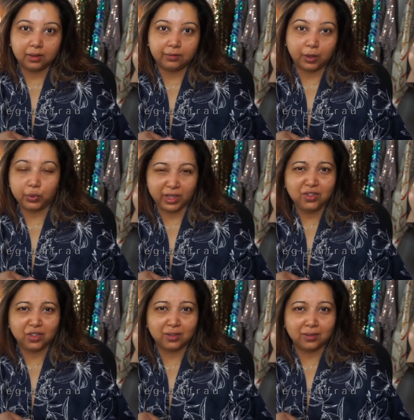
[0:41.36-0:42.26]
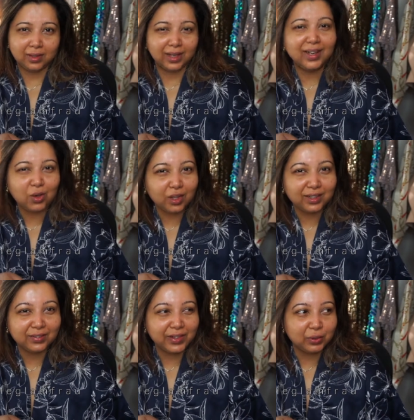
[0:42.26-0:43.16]
foundation. Can I call it
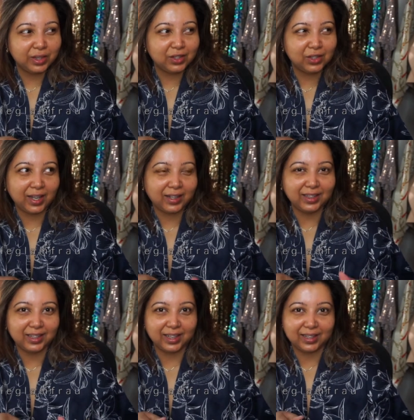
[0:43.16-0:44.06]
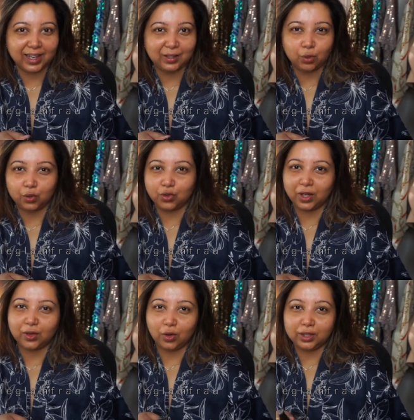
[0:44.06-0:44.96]
a foundation? I think I can. Or should
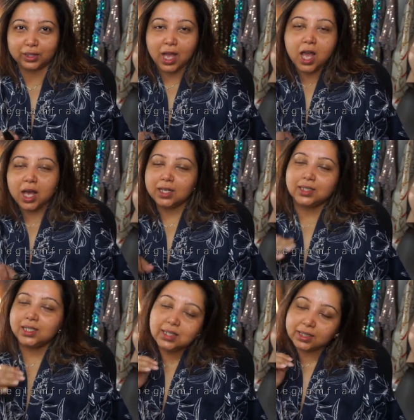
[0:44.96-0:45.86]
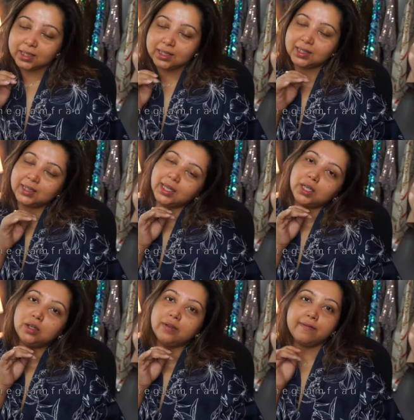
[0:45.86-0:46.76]
I call it a tinted skin
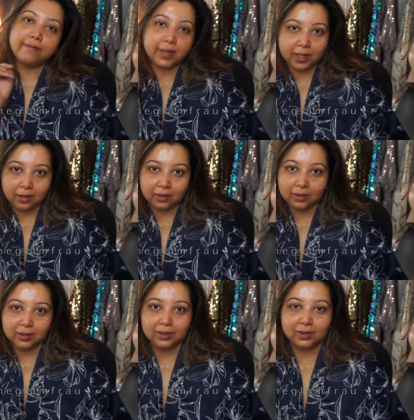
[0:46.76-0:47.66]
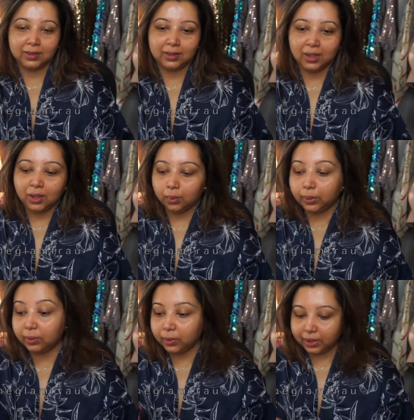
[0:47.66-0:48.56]
veil?
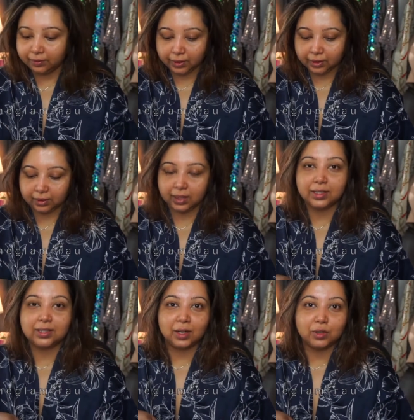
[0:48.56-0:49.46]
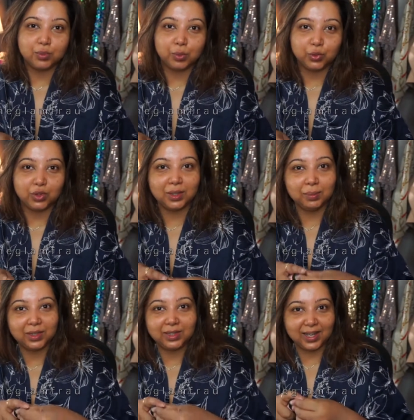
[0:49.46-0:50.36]
Well, whatever. It sounds bougie,
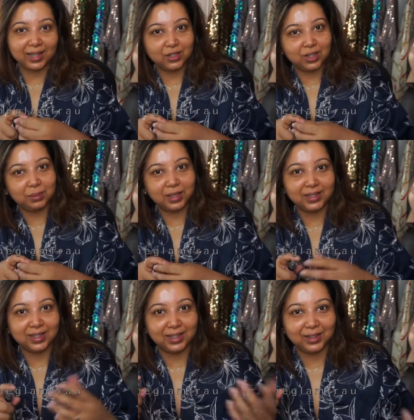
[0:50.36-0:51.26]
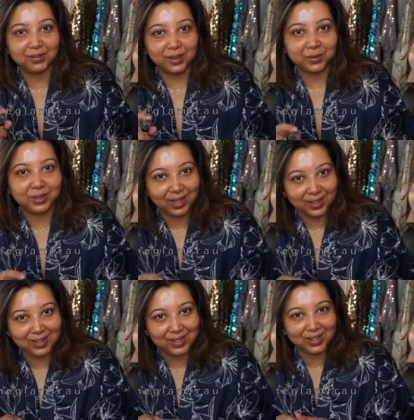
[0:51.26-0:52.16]
but it's actually basically a
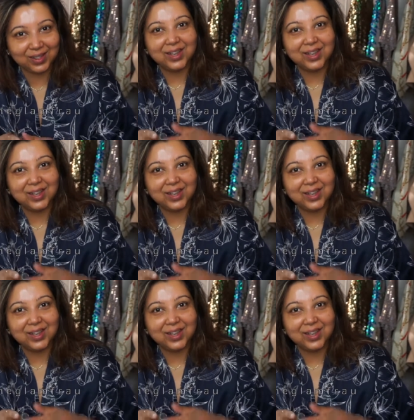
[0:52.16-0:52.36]
foundation.